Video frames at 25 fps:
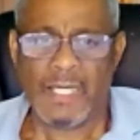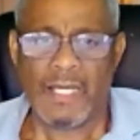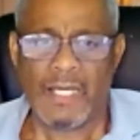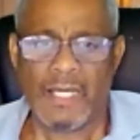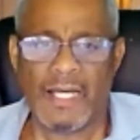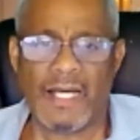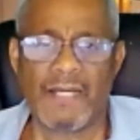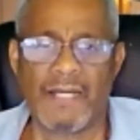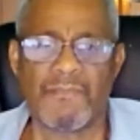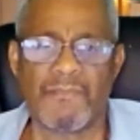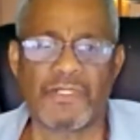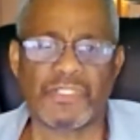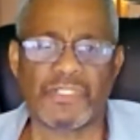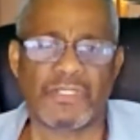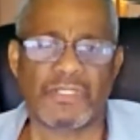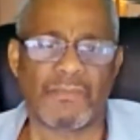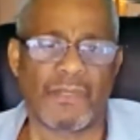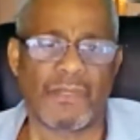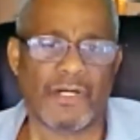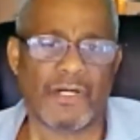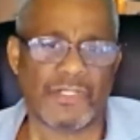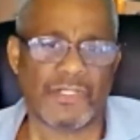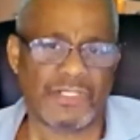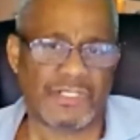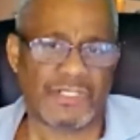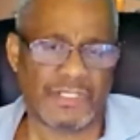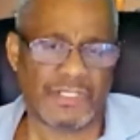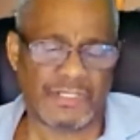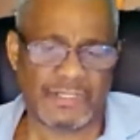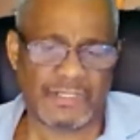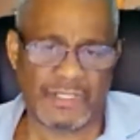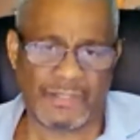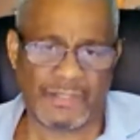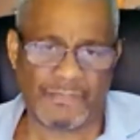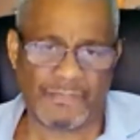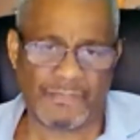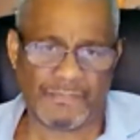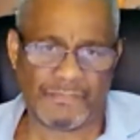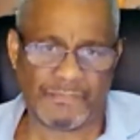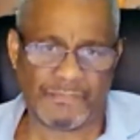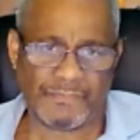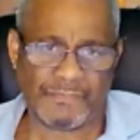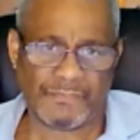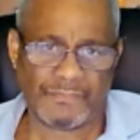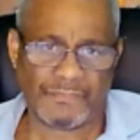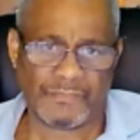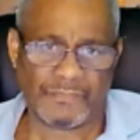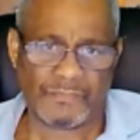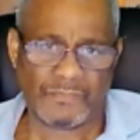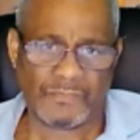I'm Mr. Mark 60.
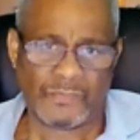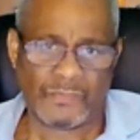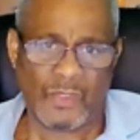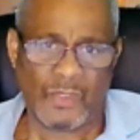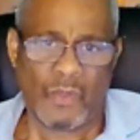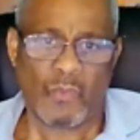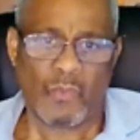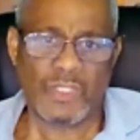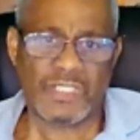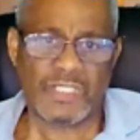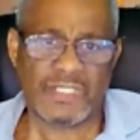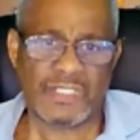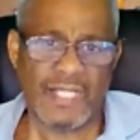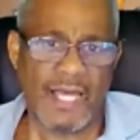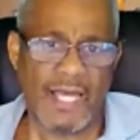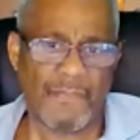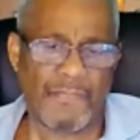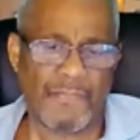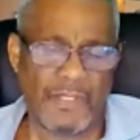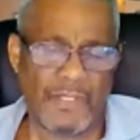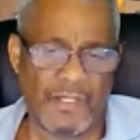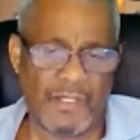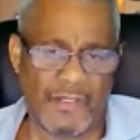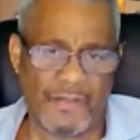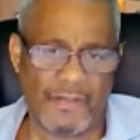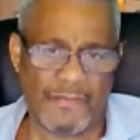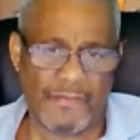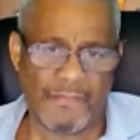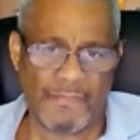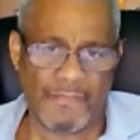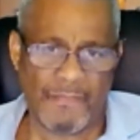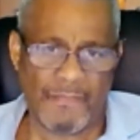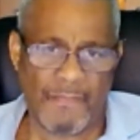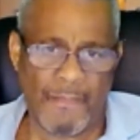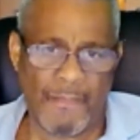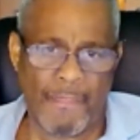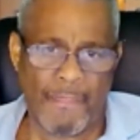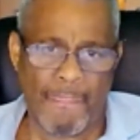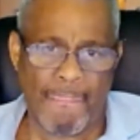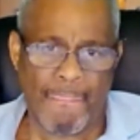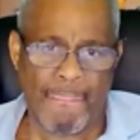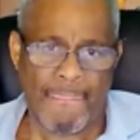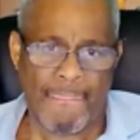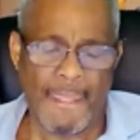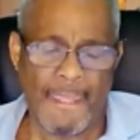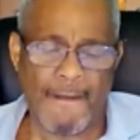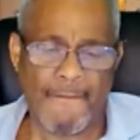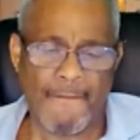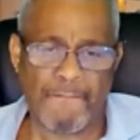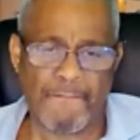We stop here
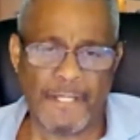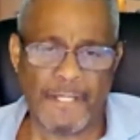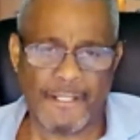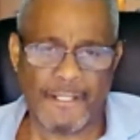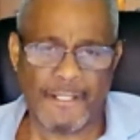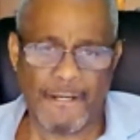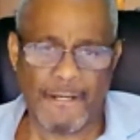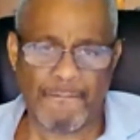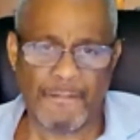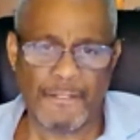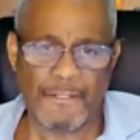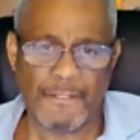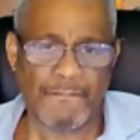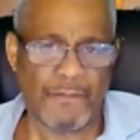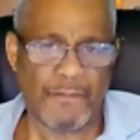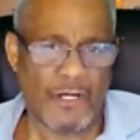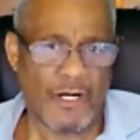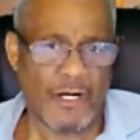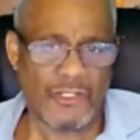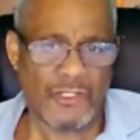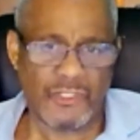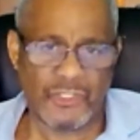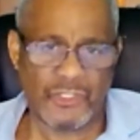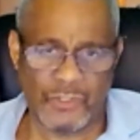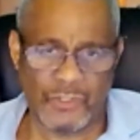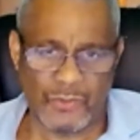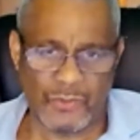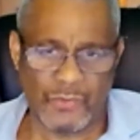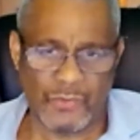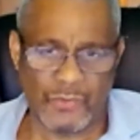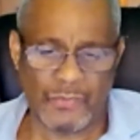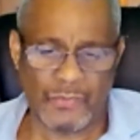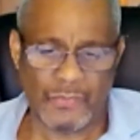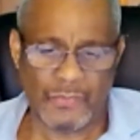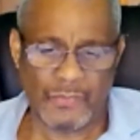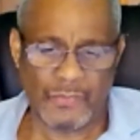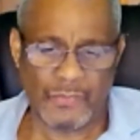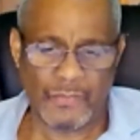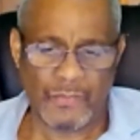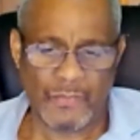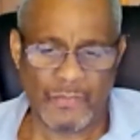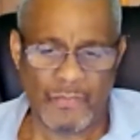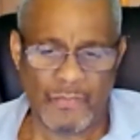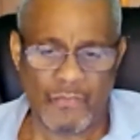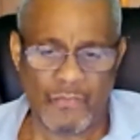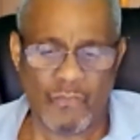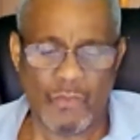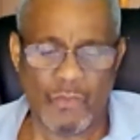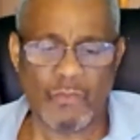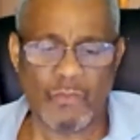and pick up in part 2
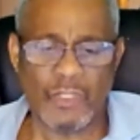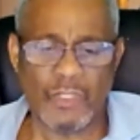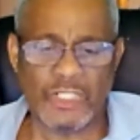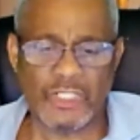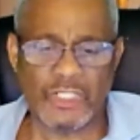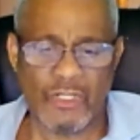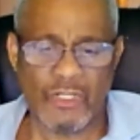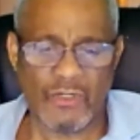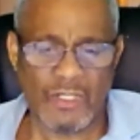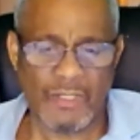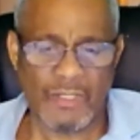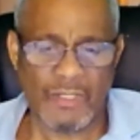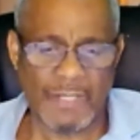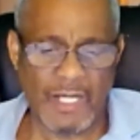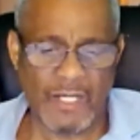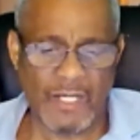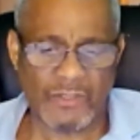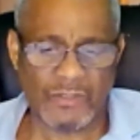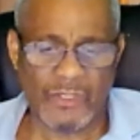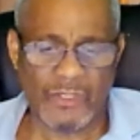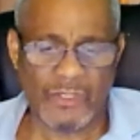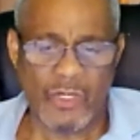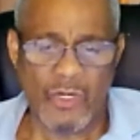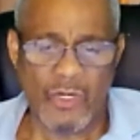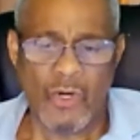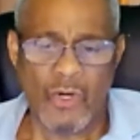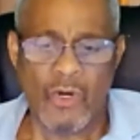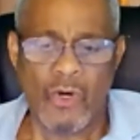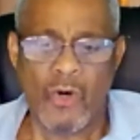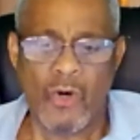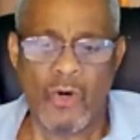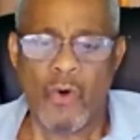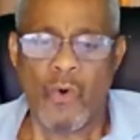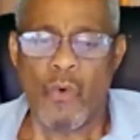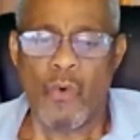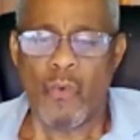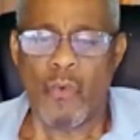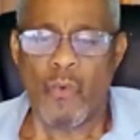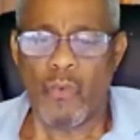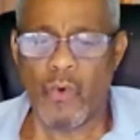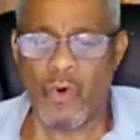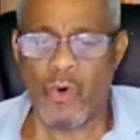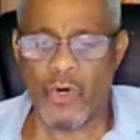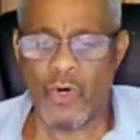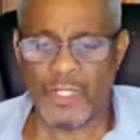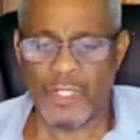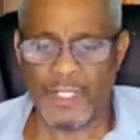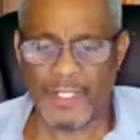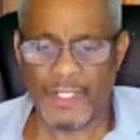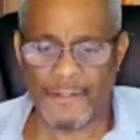when we talk about
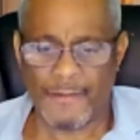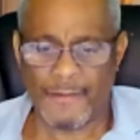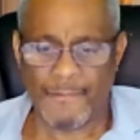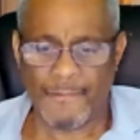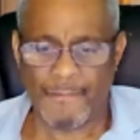warning,